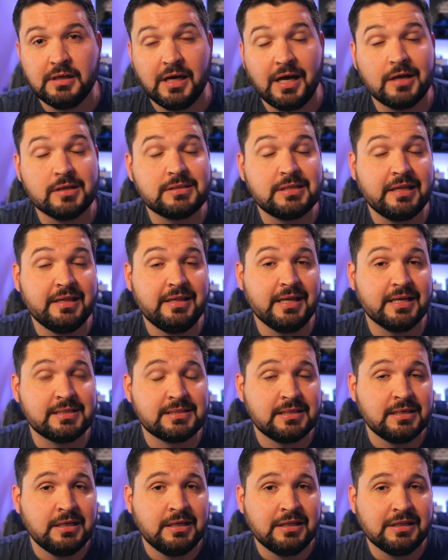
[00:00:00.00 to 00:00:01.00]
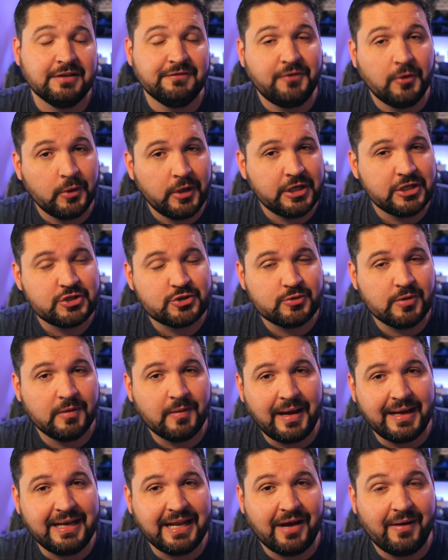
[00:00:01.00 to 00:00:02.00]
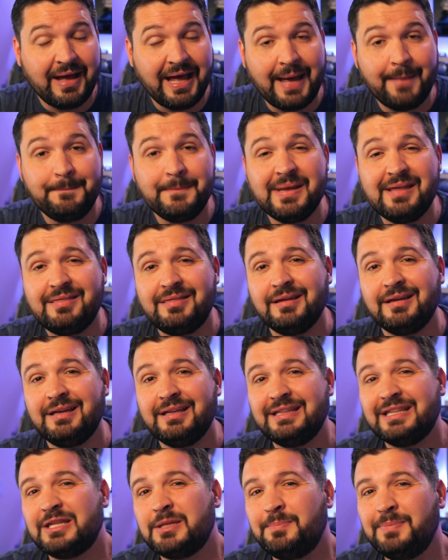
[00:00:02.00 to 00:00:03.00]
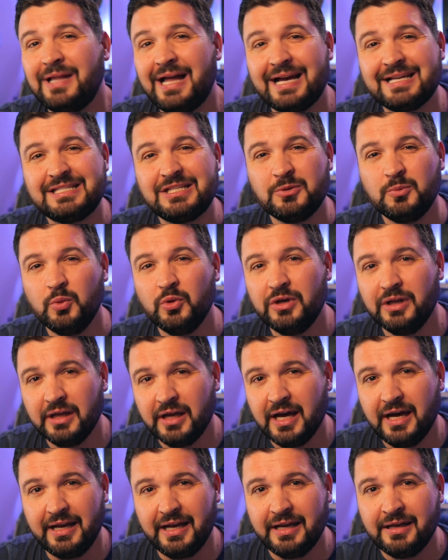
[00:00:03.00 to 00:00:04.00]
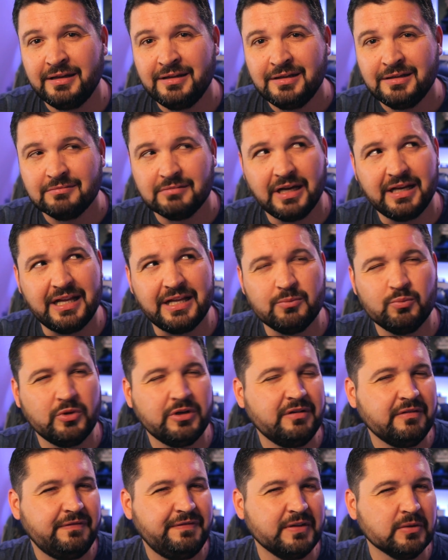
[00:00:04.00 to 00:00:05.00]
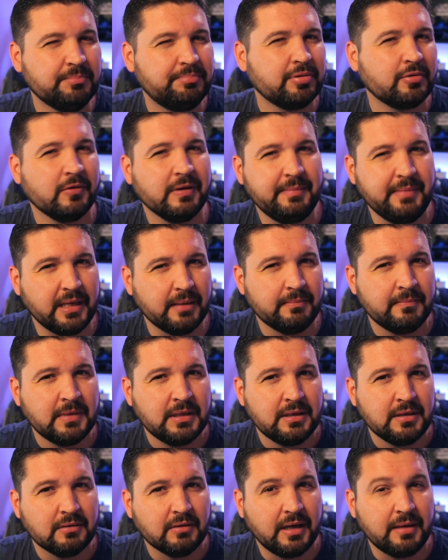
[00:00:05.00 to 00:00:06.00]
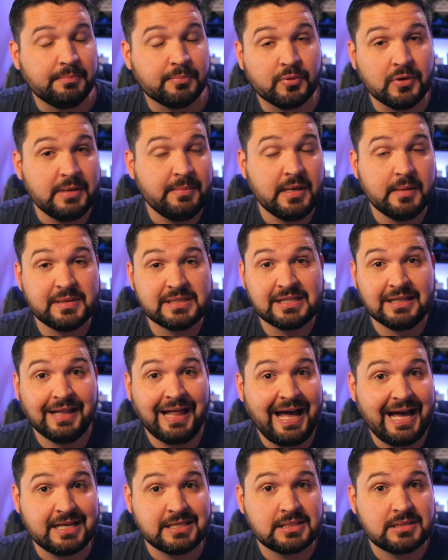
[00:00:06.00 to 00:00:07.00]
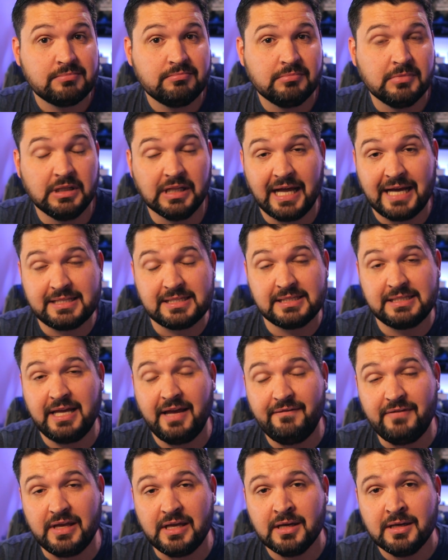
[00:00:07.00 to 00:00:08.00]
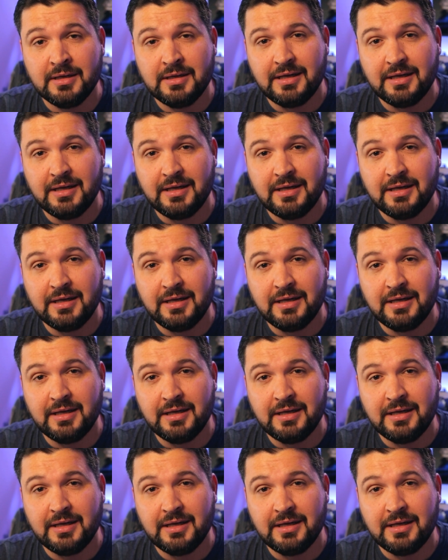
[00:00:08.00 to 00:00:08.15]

I'll say this, the phone industry right now had me thinking that the plastic wouldn't cut it, right? It wouldn't feel premium, right? Premium is glass. Glass is heavy.